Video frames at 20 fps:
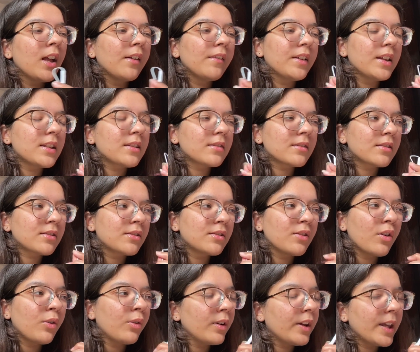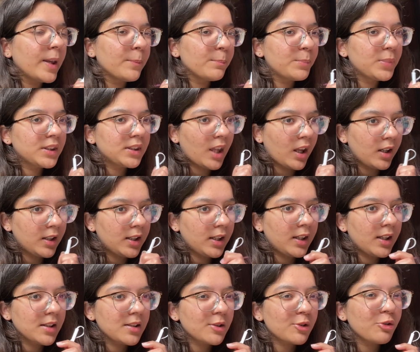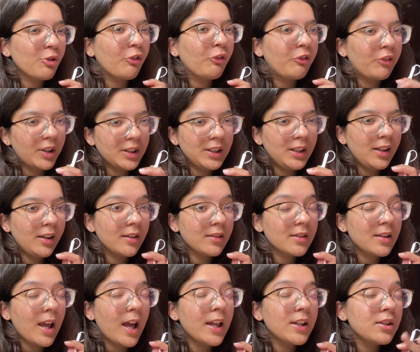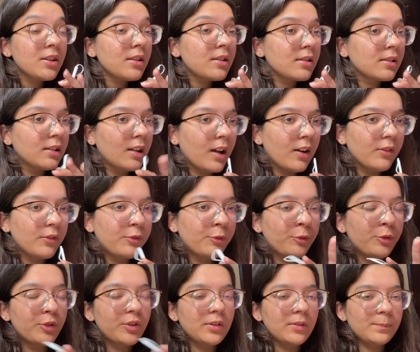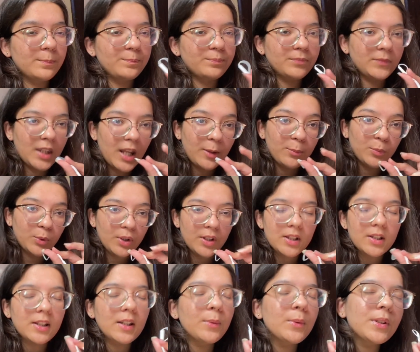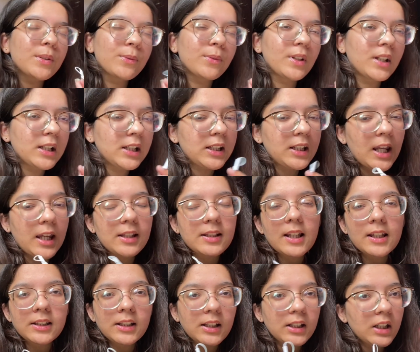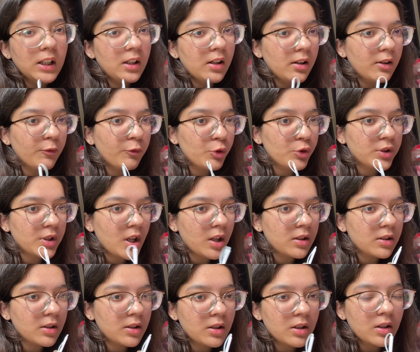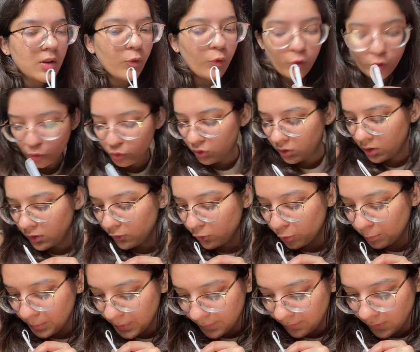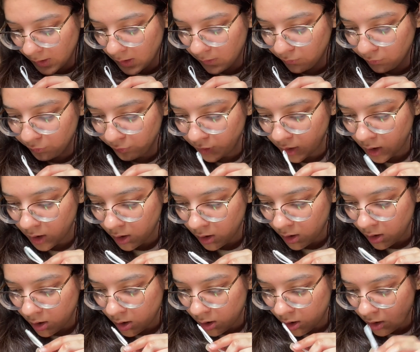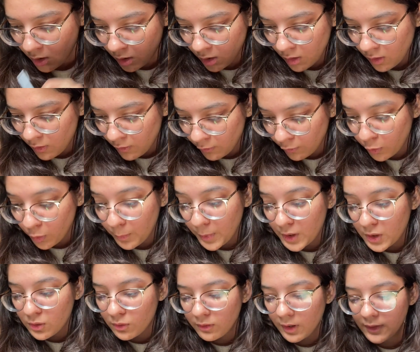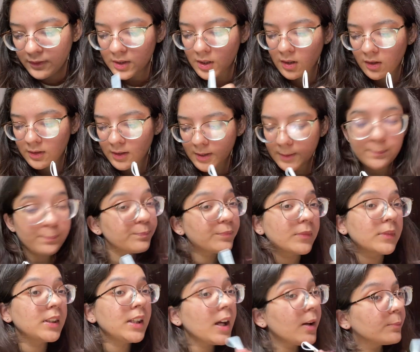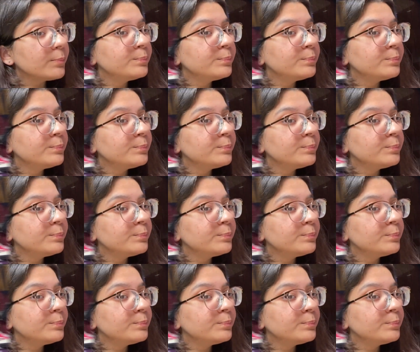It's so empathetic and so funny. I just love that book. It was really nice. I think I rated it 4 stars. 4.5, 4.25 stars. Yeah.